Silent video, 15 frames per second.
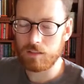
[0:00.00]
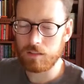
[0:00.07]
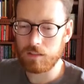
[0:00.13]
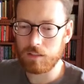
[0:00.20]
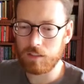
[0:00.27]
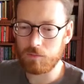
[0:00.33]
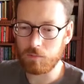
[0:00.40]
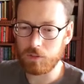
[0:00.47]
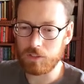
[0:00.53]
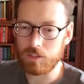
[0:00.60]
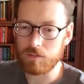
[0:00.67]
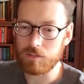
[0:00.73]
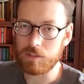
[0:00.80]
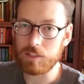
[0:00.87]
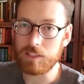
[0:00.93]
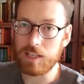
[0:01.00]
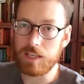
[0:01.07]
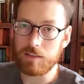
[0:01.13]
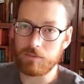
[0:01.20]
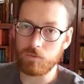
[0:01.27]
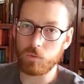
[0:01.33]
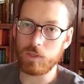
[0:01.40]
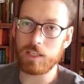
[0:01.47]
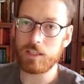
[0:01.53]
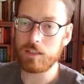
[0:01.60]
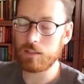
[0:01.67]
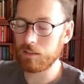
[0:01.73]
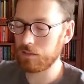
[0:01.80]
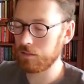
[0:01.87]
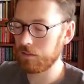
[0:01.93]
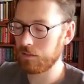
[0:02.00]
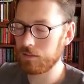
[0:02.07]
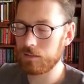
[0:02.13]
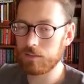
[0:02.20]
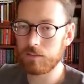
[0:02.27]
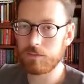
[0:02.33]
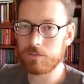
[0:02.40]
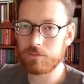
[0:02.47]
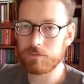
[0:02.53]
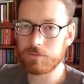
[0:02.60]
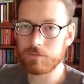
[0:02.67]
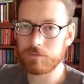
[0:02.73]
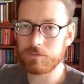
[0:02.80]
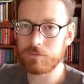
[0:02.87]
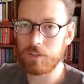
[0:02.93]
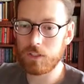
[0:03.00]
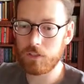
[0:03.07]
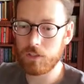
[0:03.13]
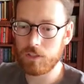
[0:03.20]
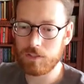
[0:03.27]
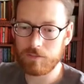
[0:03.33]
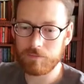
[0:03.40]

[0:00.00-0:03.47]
And we're going to use the day of week function.